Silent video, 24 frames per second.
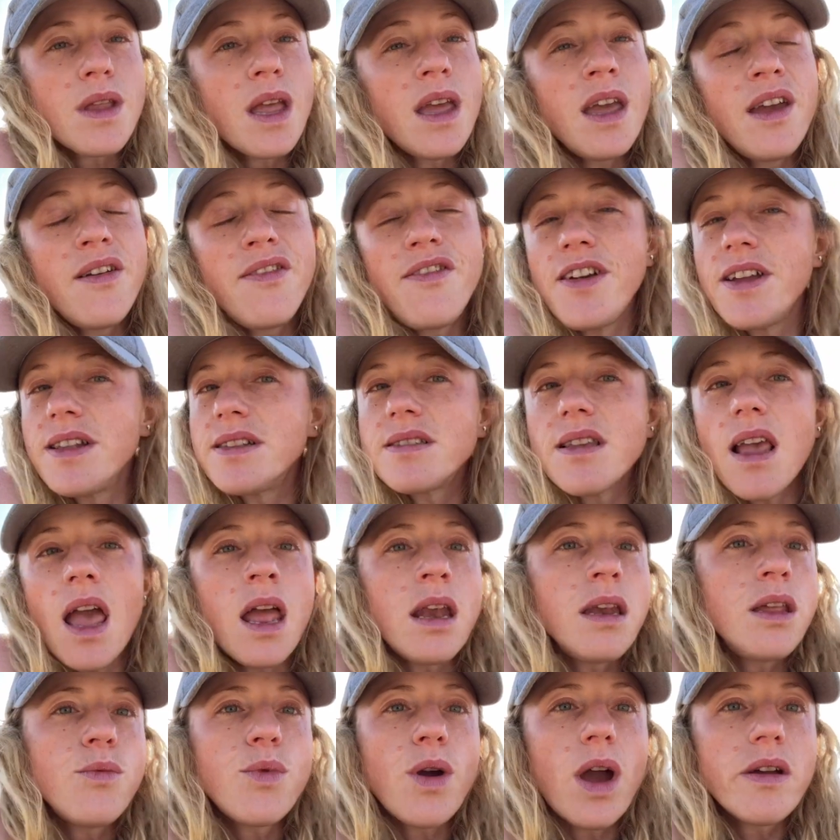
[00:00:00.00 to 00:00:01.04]
If it's
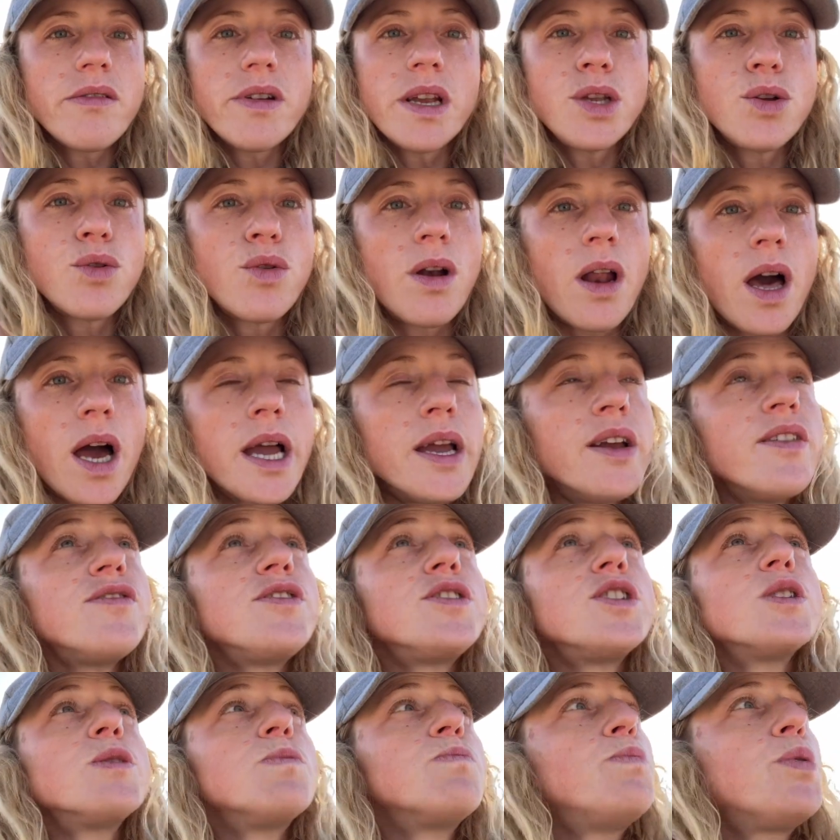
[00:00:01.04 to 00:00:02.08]
anywhere in your life,
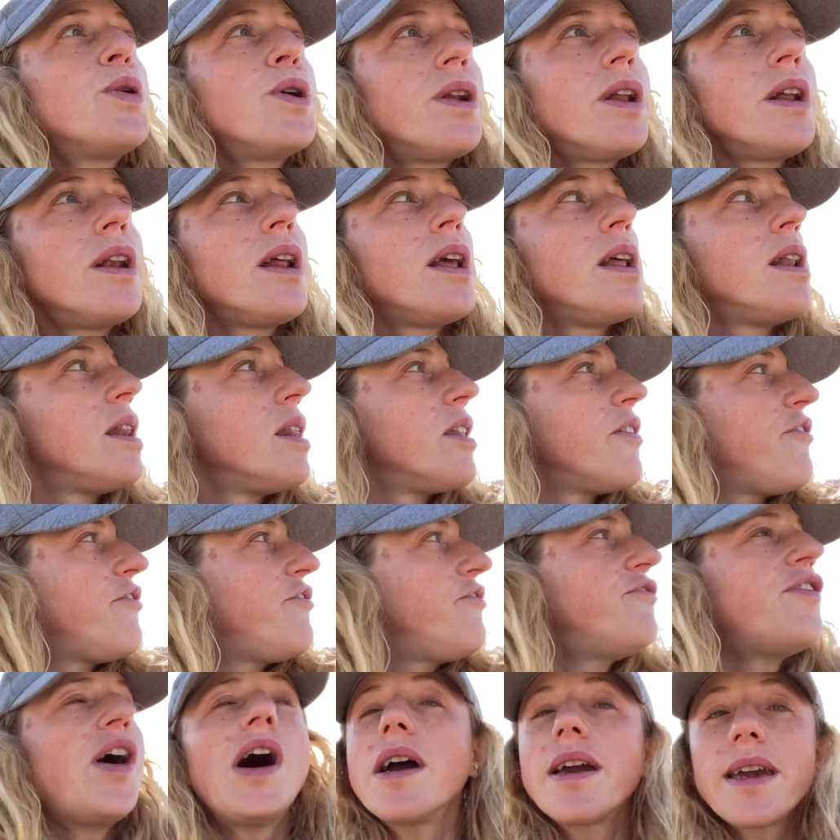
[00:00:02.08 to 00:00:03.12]
just put it in the
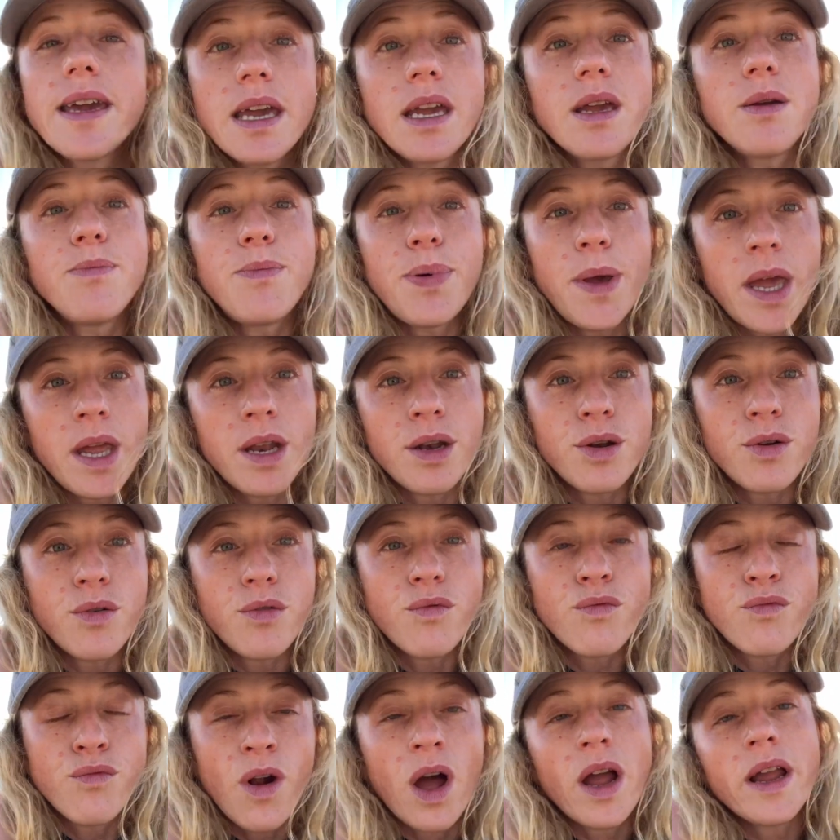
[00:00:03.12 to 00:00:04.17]
fucking bin
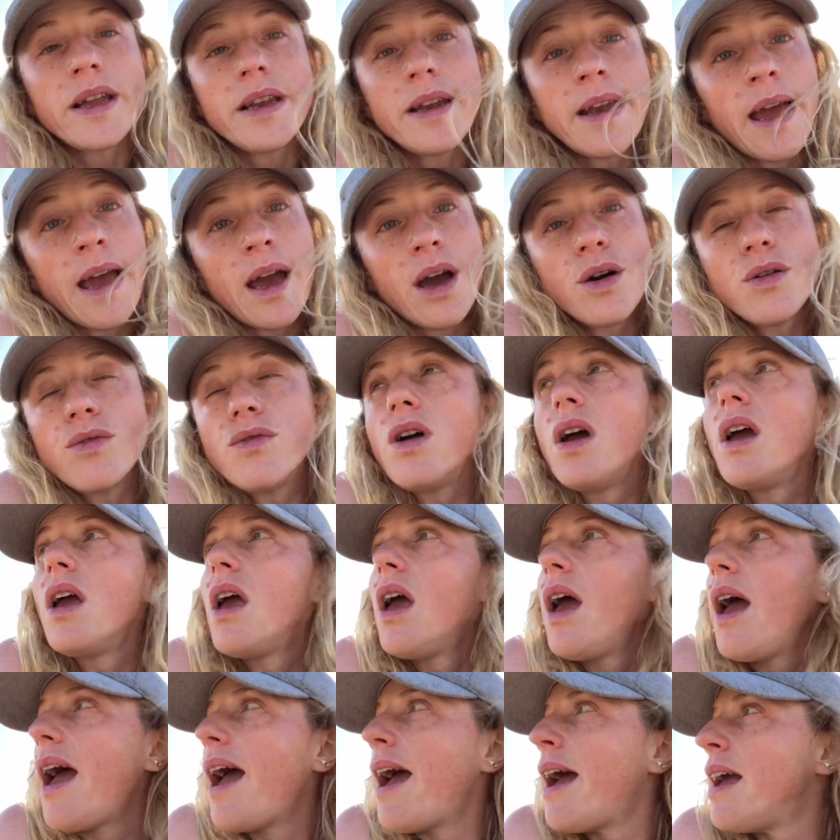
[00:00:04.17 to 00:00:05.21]
right now.
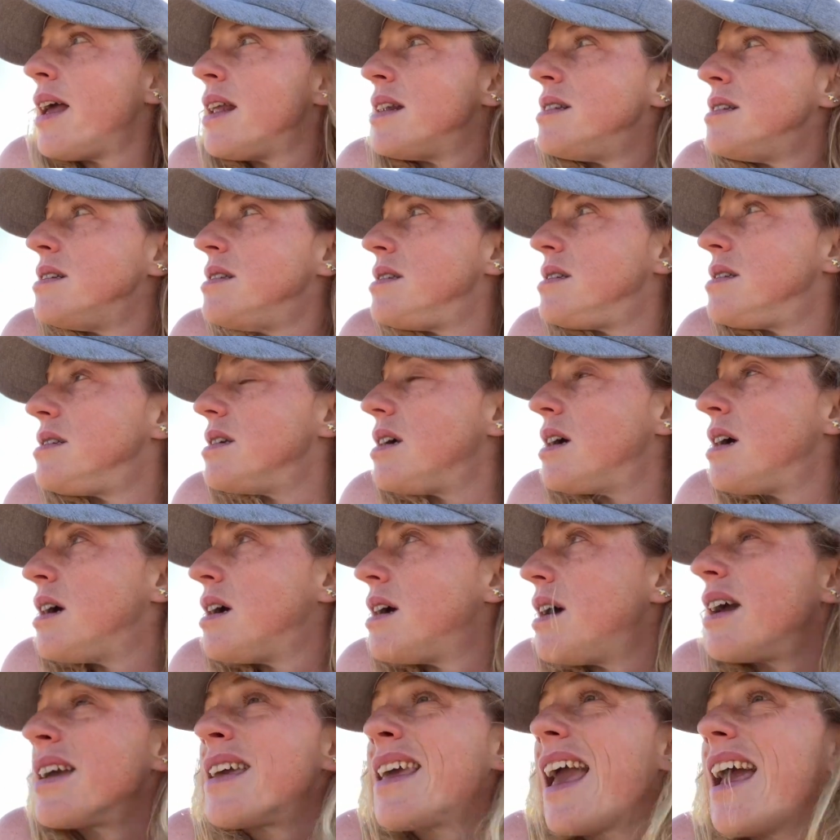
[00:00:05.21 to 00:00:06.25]
And
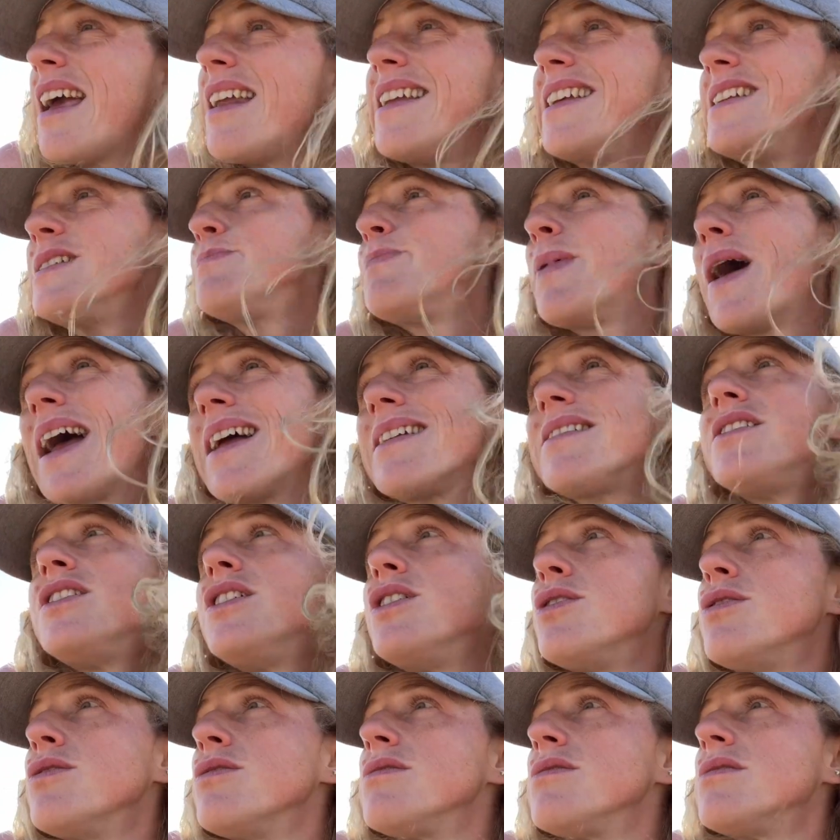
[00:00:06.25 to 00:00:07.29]
again, it's bad
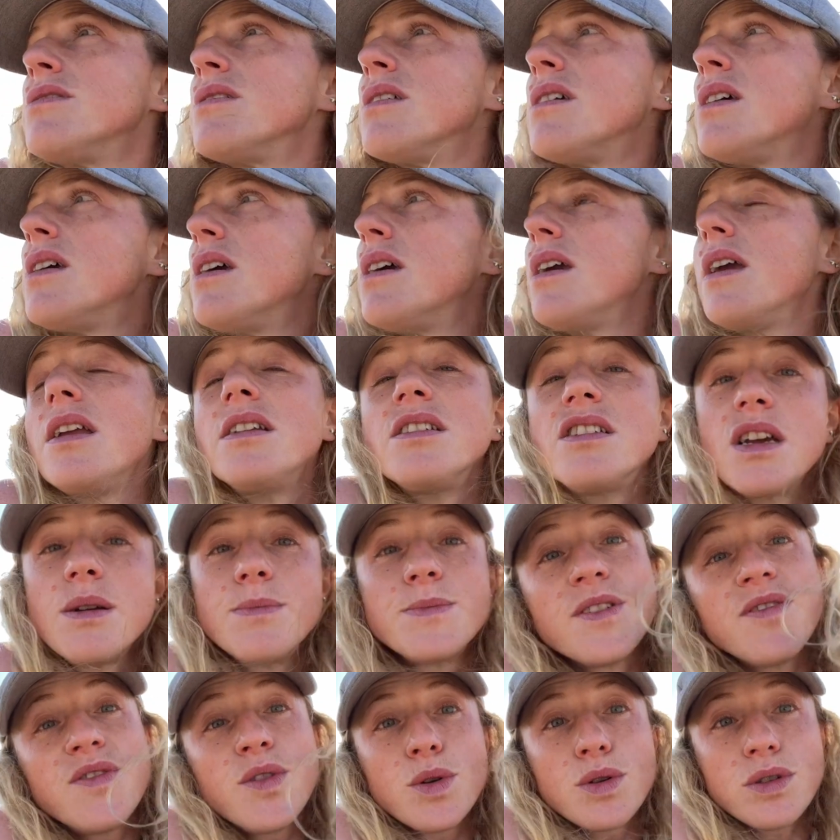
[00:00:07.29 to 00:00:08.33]
news in terms
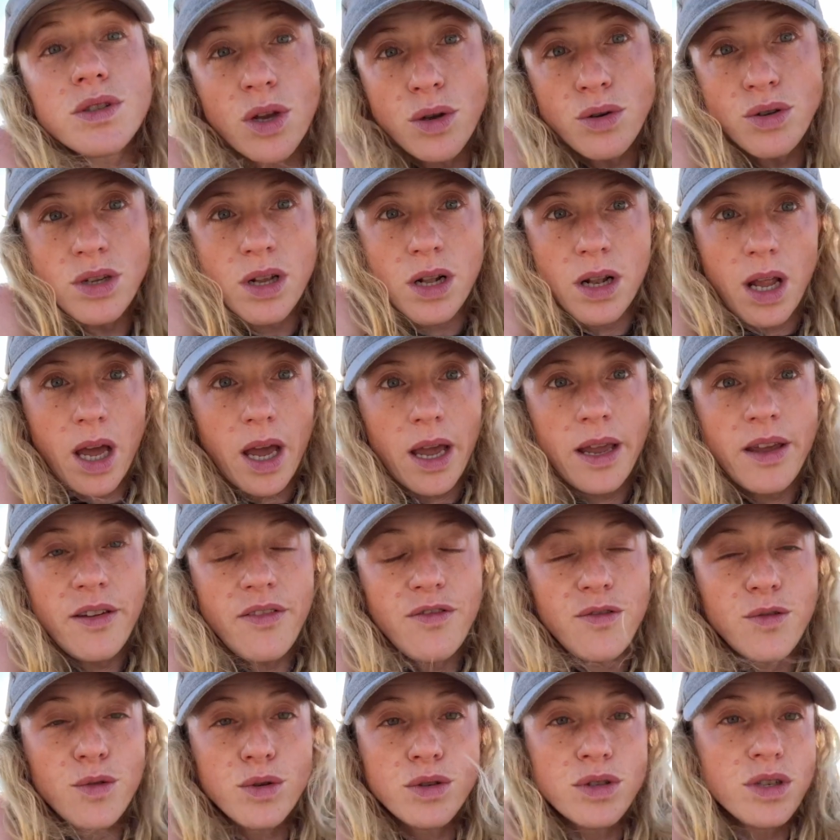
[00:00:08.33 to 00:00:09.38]
of your social
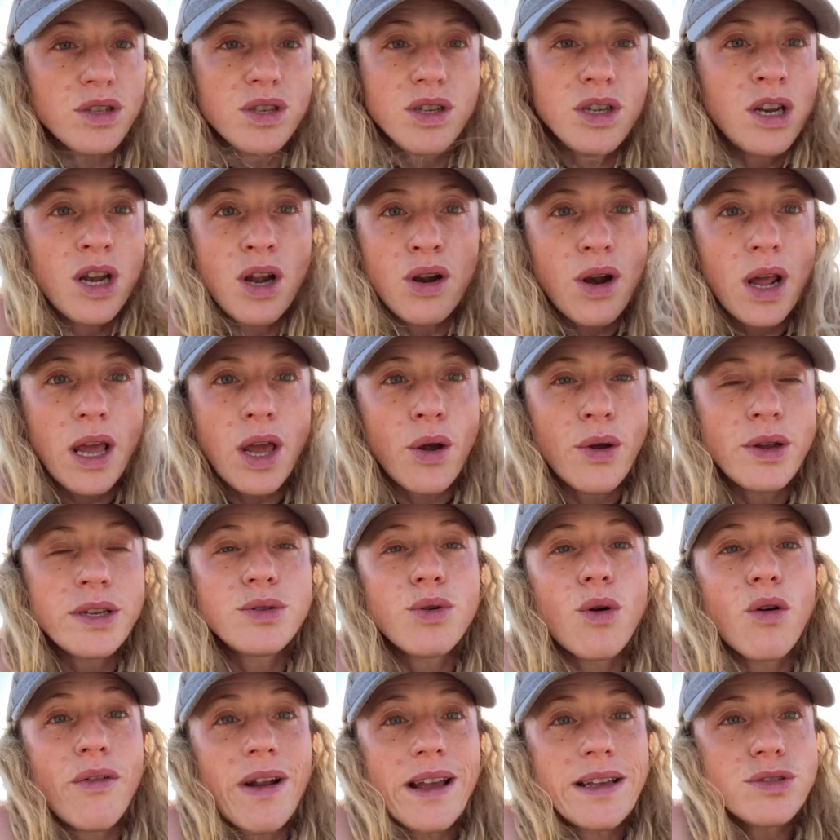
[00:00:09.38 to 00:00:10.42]
life, or just, like going
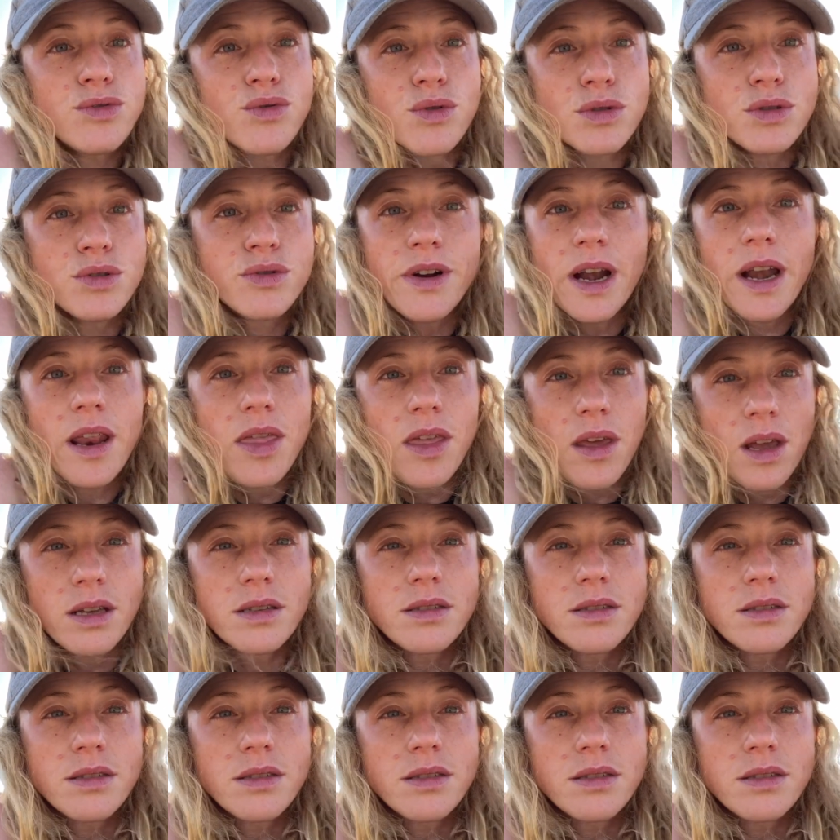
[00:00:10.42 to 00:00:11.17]
to a restaurant or anything.